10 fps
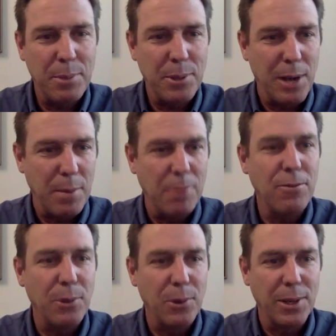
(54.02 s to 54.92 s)
here. I'm in
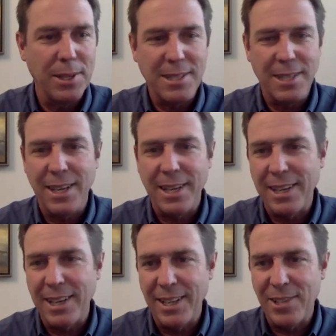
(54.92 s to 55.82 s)
Florida
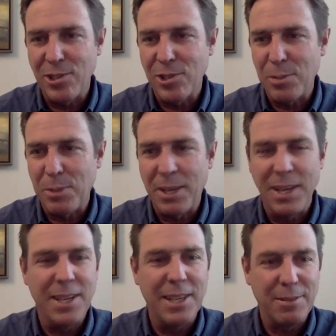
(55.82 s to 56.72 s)
today, and it's just the
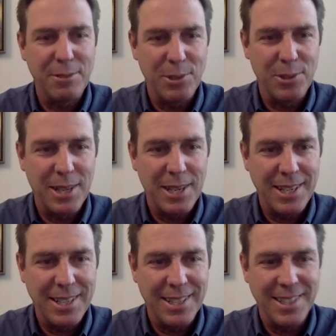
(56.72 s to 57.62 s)
beginning of your
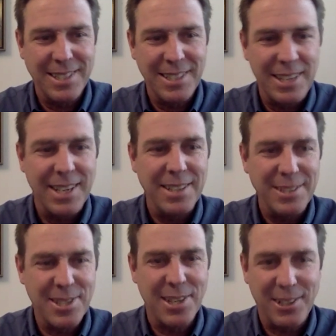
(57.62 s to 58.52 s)
day today.
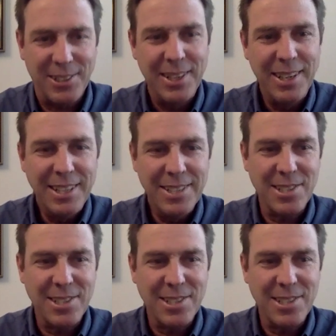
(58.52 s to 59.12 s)
So it's